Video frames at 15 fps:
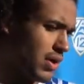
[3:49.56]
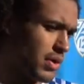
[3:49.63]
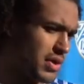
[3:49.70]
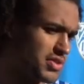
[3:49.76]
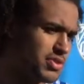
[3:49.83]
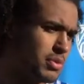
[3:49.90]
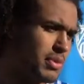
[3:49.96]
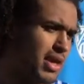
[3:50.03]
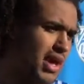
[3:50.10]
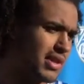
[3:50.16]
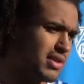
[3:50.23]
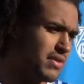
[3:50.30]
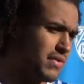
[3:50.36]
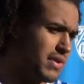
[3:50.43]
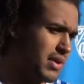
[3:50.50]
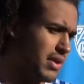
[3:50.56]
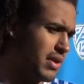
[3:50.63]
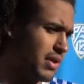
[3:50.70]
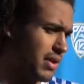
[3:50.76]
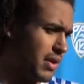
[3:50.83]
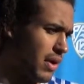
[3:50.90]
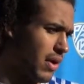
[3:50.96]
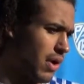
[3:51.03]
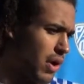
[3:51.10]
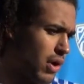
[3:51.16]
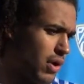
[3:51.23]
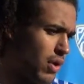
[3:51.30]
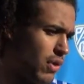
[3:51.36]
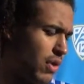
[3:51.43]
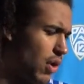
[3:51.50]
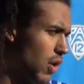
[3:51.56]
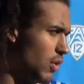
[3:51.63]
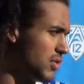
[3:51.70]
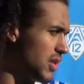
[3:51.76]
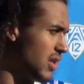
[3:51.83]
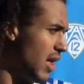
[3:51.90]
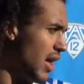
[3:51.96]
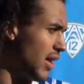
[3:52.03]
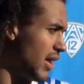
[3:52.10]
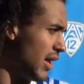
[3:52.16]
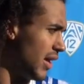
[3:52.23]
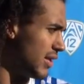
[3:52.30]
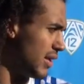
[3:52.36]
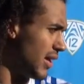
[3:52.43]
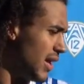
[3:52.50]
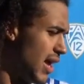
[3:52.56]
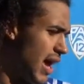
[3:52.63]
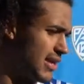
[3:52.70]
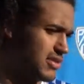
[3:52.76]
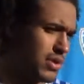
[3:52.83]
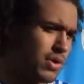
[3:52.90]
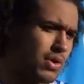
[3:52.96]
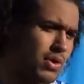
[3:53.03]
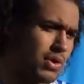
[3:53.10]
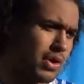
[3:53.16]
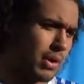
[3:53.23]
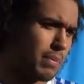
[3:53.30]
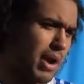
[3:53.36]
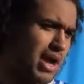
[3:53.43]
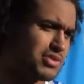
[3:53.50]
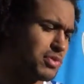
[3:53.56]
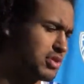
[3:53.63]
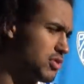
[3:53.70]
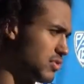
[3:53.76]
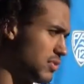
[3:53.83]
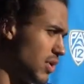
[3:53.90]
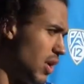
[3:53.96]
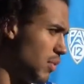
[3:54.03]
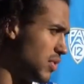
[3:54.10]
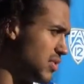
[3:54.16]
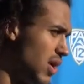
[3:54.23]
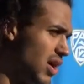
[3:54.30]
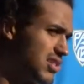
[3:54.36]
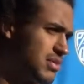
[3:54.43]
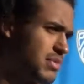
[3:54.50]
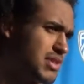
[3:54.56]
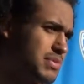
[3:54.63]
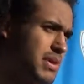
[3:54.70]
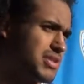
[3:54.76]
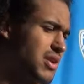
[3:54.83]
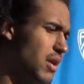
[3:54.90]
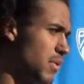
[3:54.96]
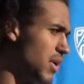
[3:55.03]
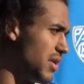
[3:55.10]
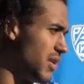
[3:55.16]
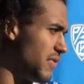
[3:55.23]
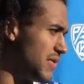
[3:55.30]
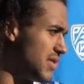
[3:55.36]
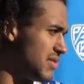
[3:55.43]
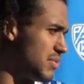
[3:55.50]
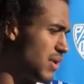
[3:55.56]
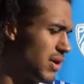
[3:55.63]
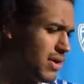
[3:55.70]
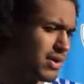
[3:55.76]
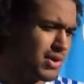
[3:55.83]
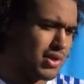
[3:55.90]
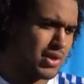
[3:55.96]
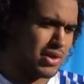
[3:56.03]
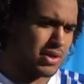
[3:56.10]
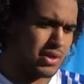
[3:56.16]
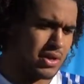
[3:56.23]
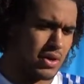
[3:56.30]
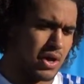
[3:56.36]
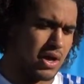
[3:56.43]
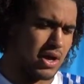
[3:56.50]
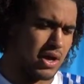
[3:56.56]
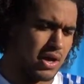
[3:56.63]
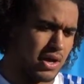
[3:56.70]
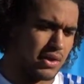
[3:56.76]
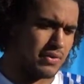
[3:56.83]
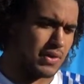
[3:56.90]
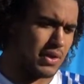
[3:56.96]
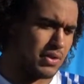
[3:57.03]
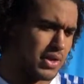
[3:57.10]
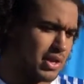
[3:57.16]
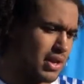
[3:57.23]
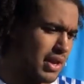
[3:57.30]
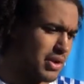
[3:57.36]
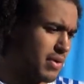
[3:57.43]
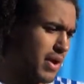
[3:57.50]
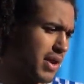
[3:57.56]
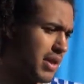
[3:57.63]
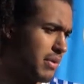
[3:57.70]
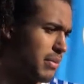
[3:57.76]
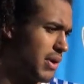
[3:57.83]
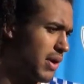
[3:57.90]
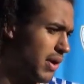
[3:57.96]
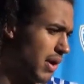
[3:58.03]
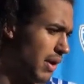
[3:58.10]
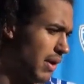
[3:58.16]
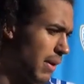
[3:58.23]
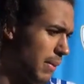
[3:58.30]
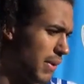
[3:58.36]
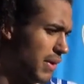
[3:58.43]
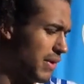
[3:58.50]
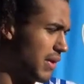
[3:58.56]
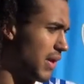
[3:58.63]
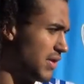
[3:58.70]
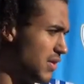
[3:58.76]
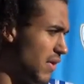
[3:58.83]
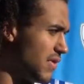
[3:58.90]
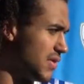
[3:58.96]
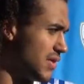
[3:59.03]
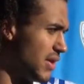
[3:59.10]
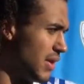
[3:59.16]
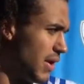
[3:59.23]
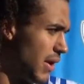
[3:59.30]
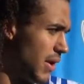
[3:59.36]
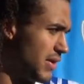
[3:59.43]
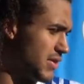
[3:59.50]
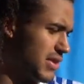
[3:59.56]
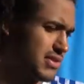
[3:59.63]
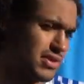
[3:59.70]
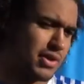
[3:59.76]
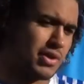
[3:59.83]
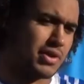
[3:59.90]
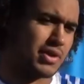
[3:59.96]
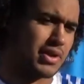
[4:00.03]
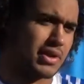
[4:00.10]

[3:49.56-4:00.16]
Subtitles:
Oh, extremely active, and our whole D-line as a whole, and our pass rush was awesome, especially our run defense as well. You know, they don't get a lot of credit, but, I mean, it's obviously earned,